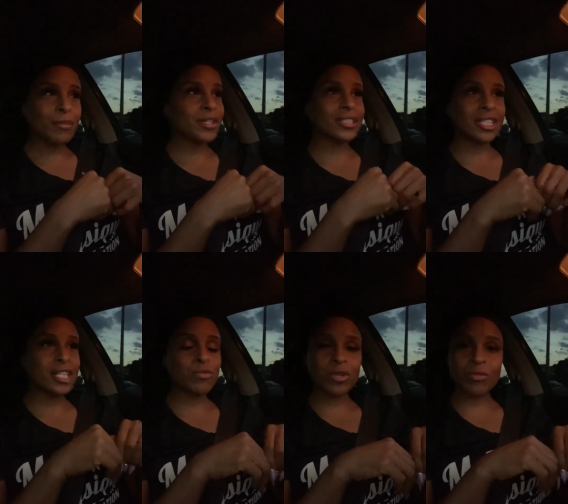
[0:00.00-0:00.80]
because
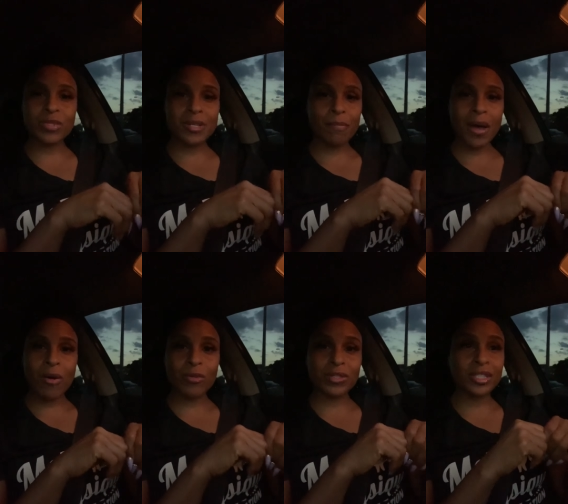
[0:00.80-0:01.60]
that's what it was
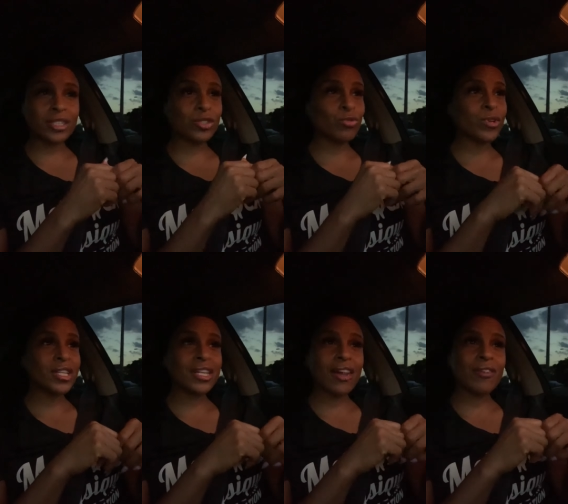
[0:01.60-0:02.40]
about. The story
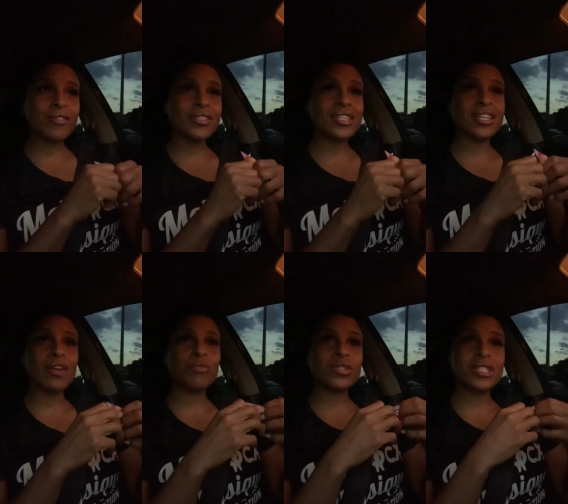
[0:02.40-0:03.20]
that I heard
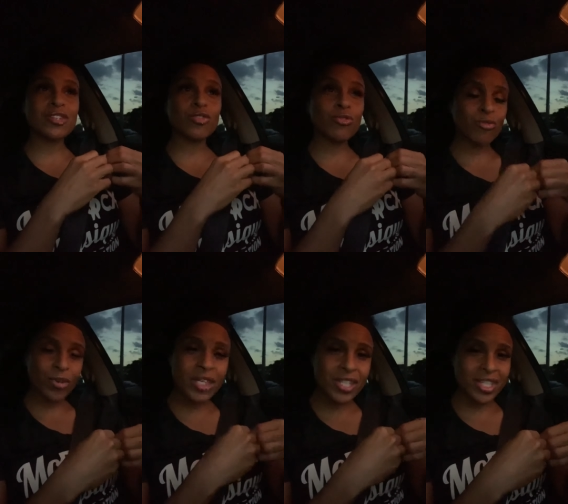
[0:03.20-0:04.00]
today was
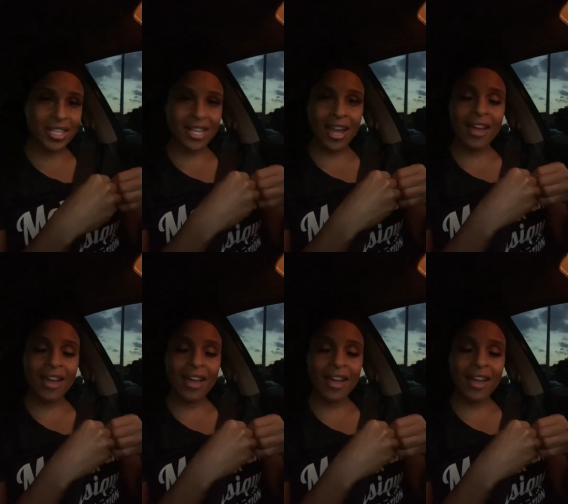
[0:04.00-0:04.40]
cringing.